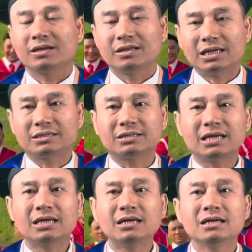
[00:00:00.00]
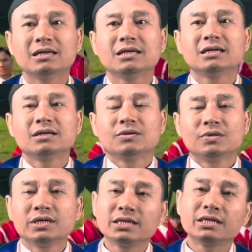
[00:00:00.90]
That day,
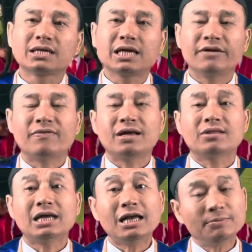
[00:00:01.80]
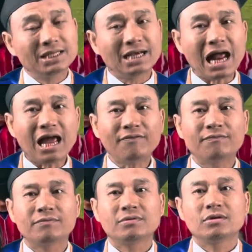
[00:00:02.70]
he gave up the empty life
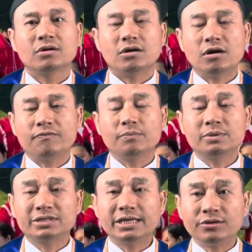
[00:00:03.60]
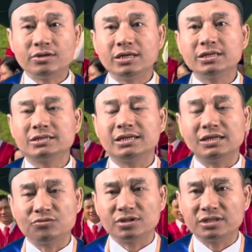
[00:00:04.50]
of materialism
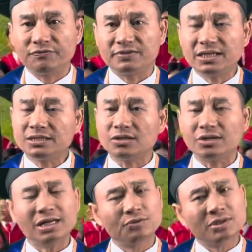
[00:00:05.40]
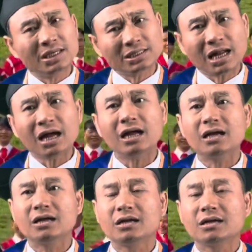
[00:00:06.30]
and received Jesus into his heart.
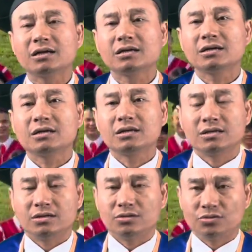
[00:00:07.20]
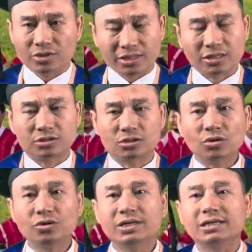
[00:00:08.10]
Read the
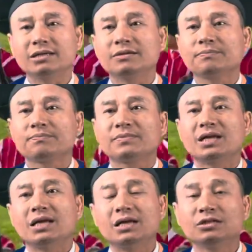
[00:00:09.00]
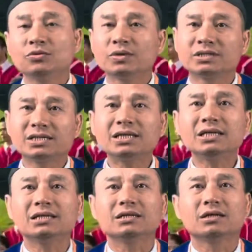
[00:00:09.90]
story and you will
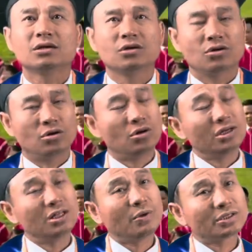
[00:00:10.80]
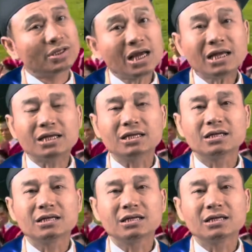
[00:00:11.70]
see how he was changed.